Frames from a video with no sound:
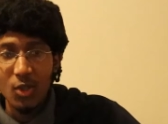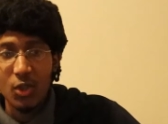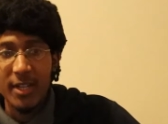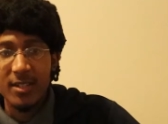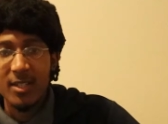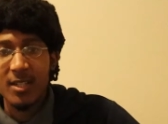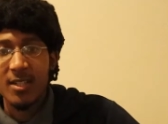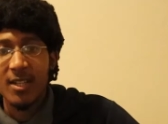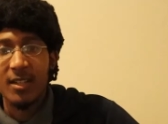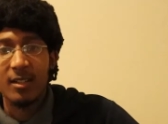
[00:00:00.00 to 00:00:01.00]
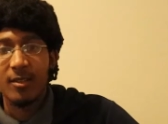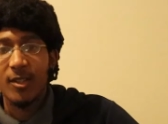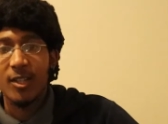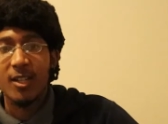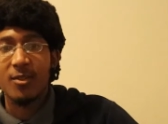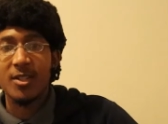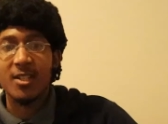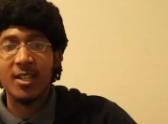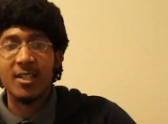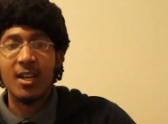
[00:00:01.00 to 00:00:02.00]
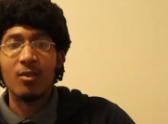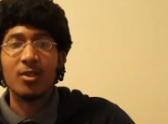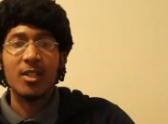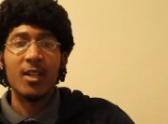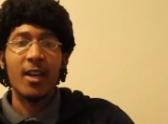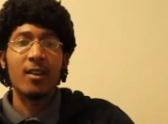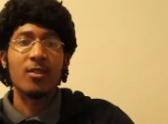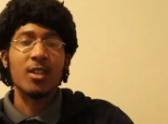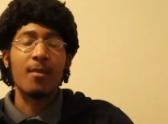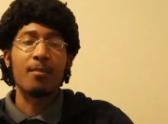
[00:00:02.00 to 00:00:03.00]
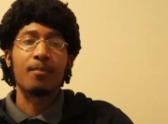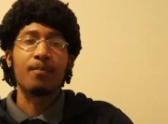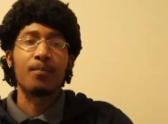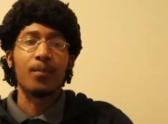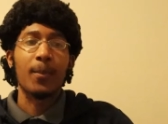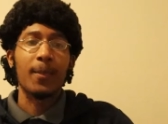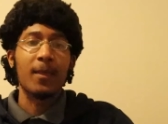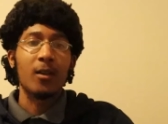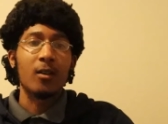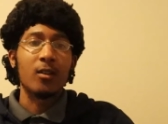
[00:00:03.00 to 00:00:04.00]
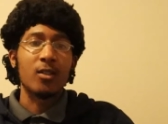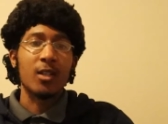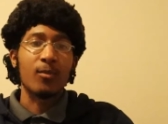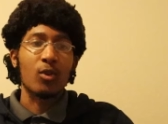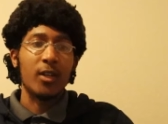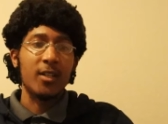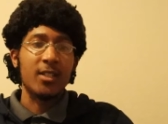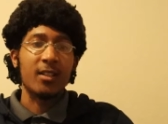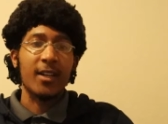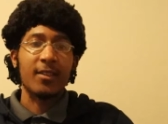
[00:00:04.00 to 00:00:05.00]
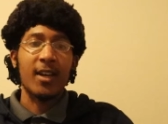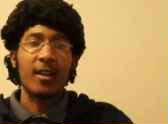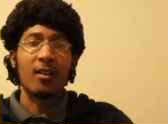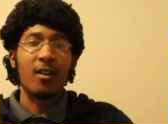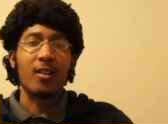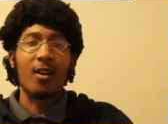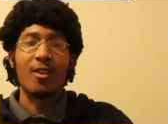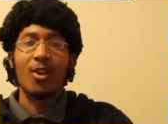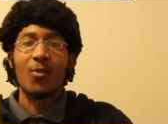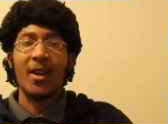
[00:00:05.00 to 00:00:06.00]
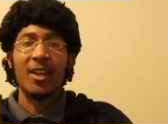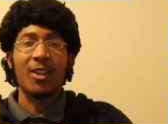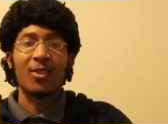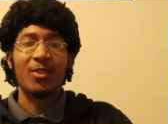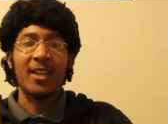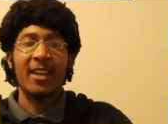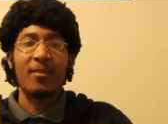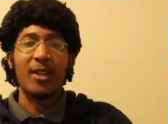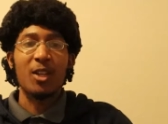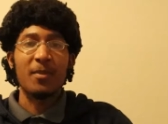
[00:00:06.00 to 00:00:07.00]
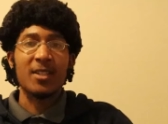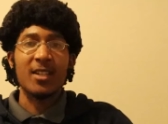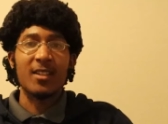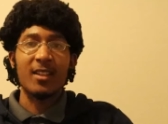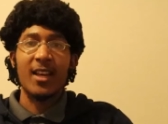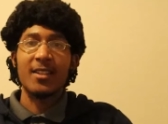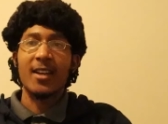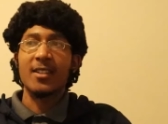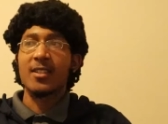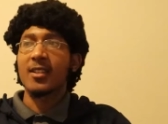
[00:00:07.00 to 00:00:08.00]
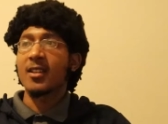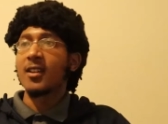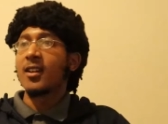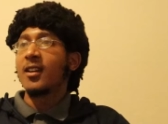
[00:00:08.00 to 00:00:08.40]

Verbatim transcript: trained to sit you know six hours a day or something some crazy like that on on a regular day man you'd be sitting on that desk